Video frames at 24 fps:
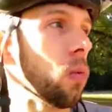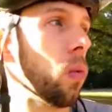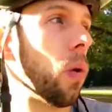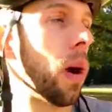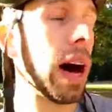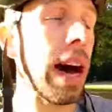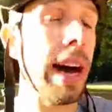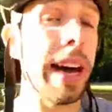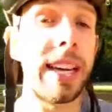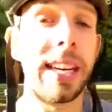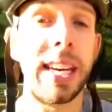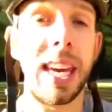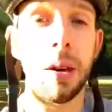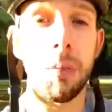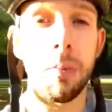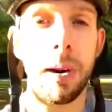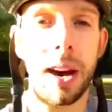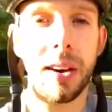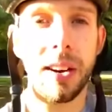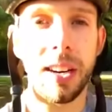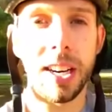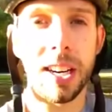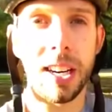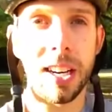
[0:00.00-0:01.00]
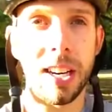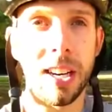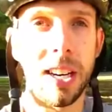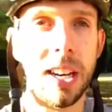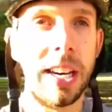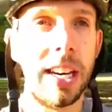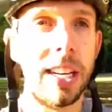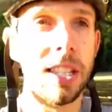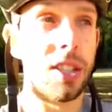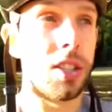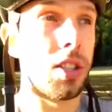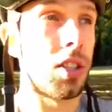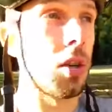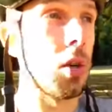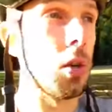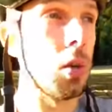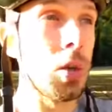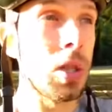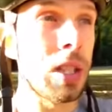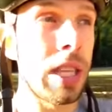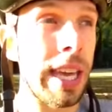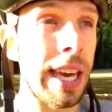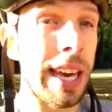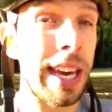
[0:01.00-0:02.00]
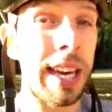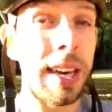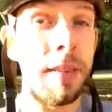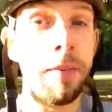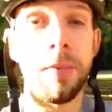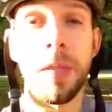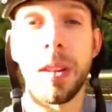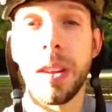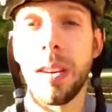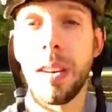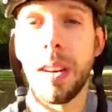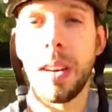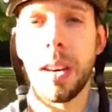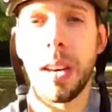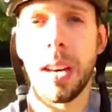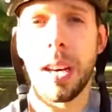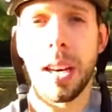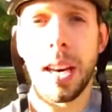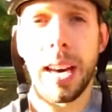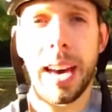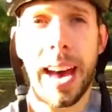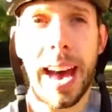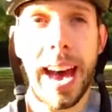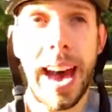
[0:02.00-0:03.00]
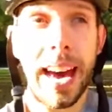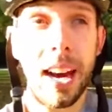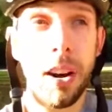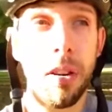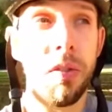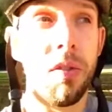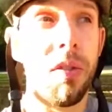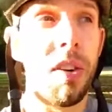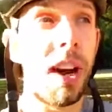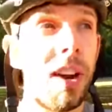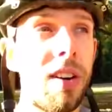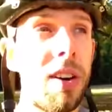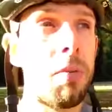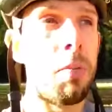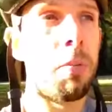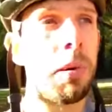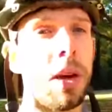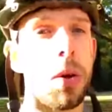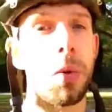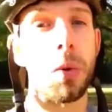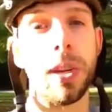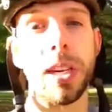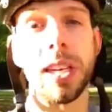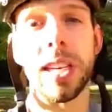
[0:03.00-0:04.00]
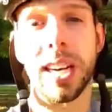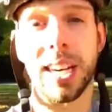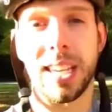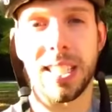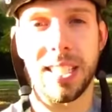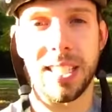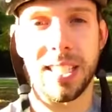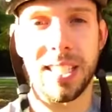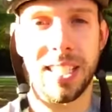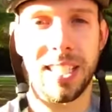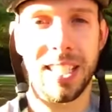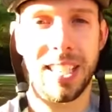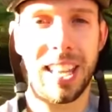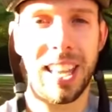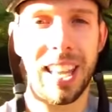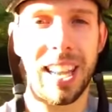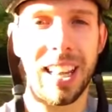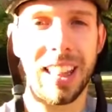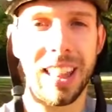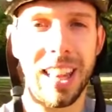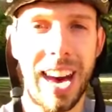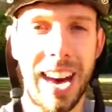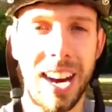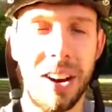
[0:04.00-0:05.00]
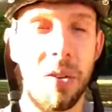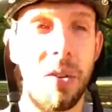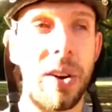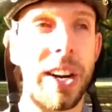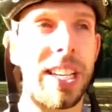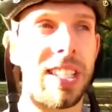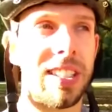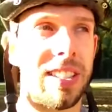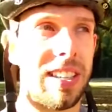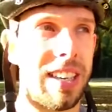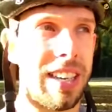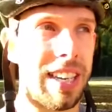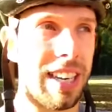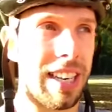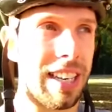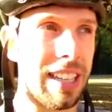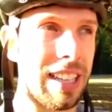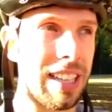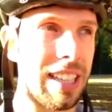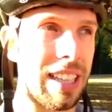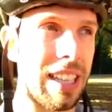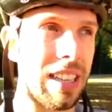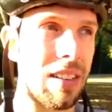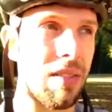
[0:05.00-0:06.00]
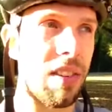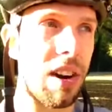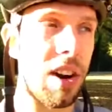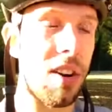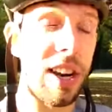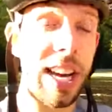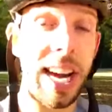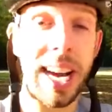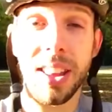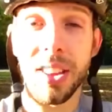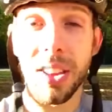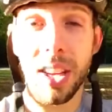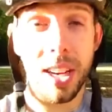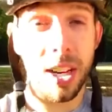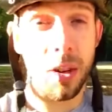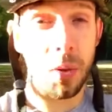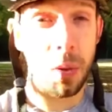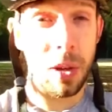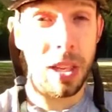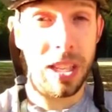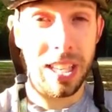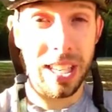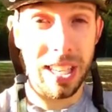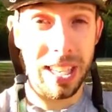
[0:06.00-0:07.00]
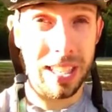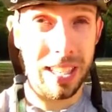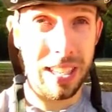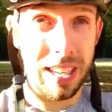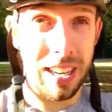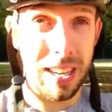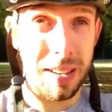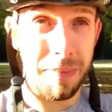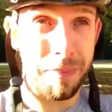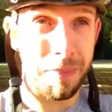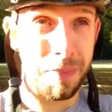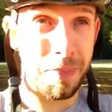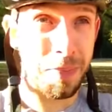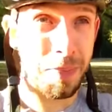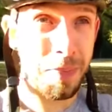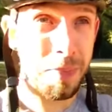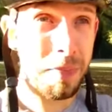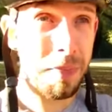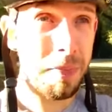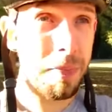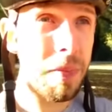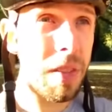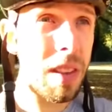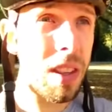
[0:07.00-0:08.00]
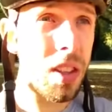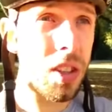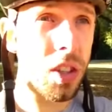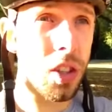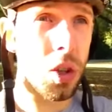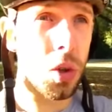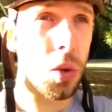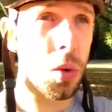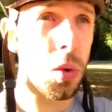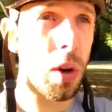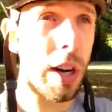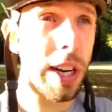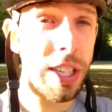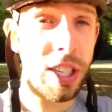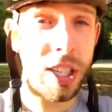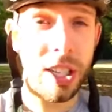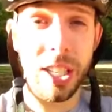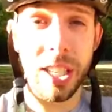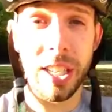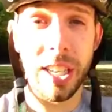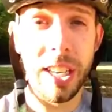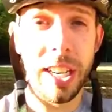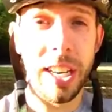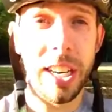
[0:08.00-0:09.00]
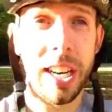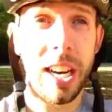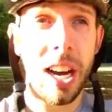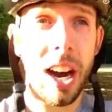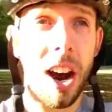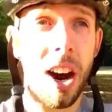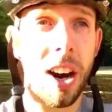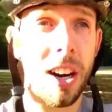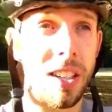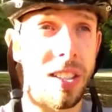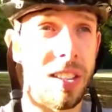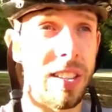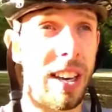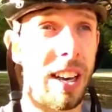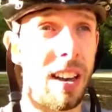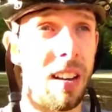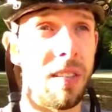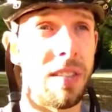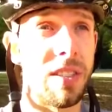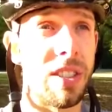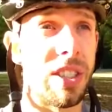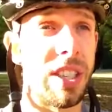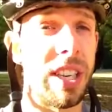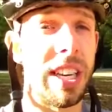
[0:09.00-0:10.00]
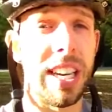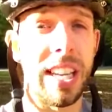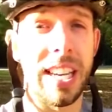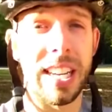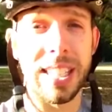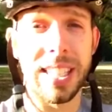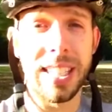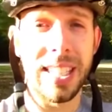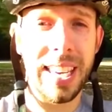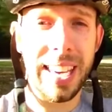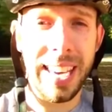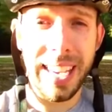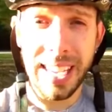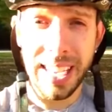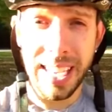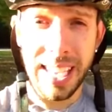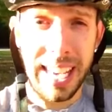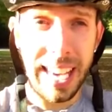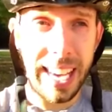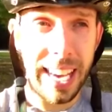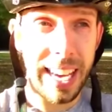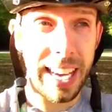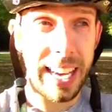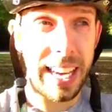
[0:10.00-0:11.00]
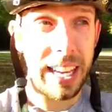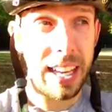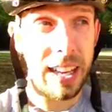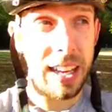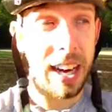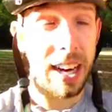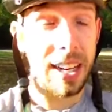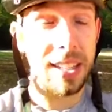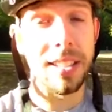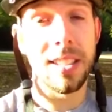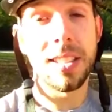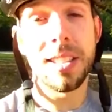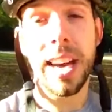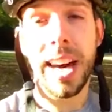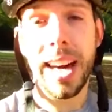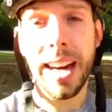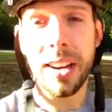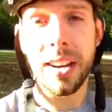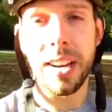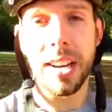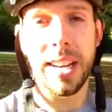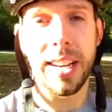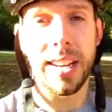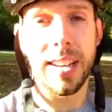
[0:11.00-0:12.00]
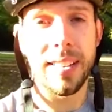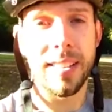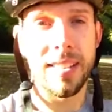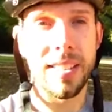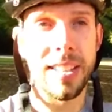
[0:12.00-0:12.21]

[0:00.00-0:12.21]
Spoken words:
why I came out here to Tuesday, had a very big weekend, a lot of racing, very athletic weekend. Crushed ourselves in a 10K on Saturday,